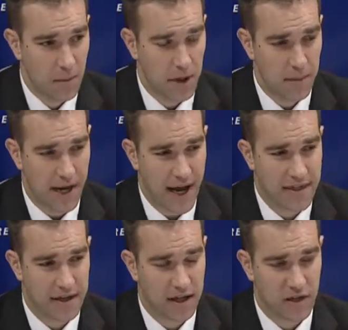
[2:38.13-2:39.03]
but I
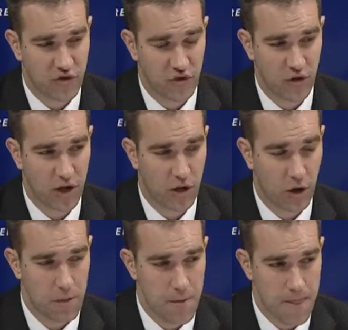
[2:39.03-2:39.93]
think it's
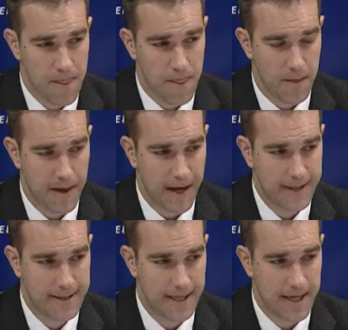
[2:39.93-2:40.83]
critical
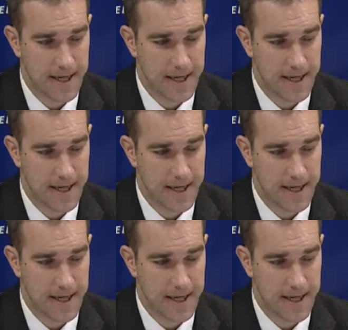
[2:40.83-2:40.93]
that